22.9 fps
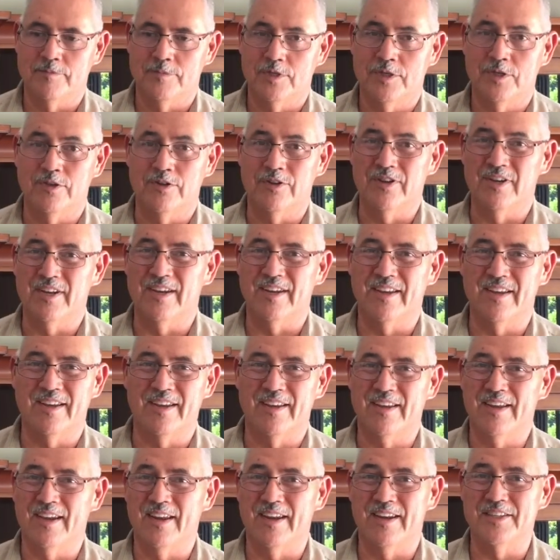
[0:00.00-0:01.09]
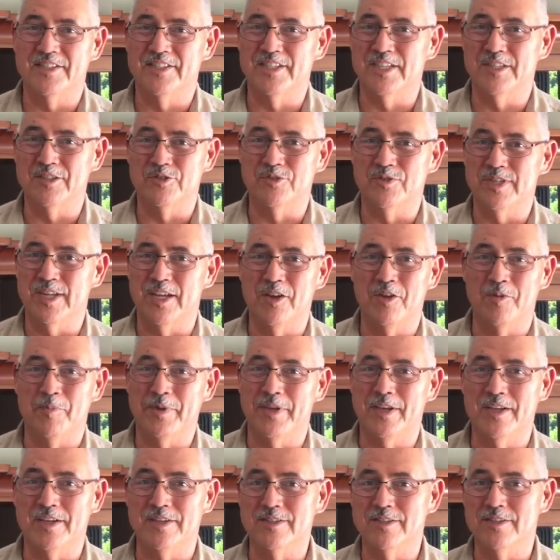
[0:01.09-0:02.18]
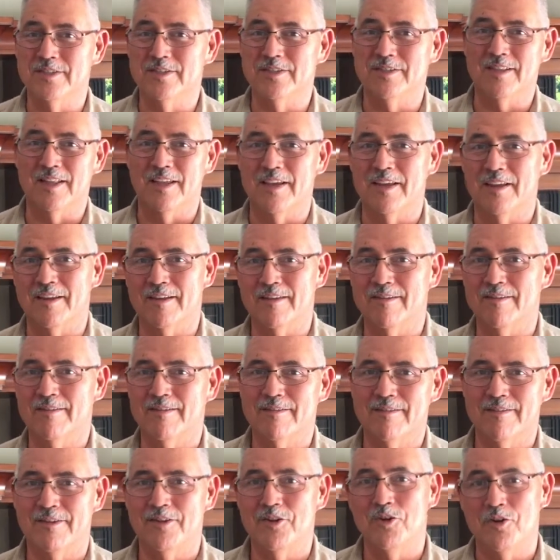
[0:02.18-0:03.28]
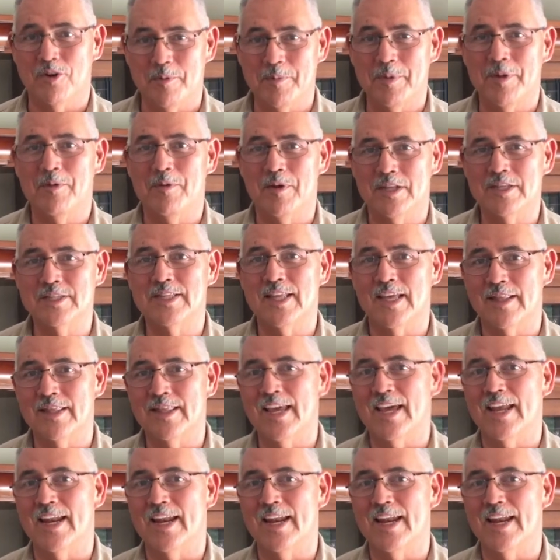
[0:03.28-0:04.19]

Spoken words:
you know, you're going to kind of chase your tail because it's like, you know what I mean? It's that.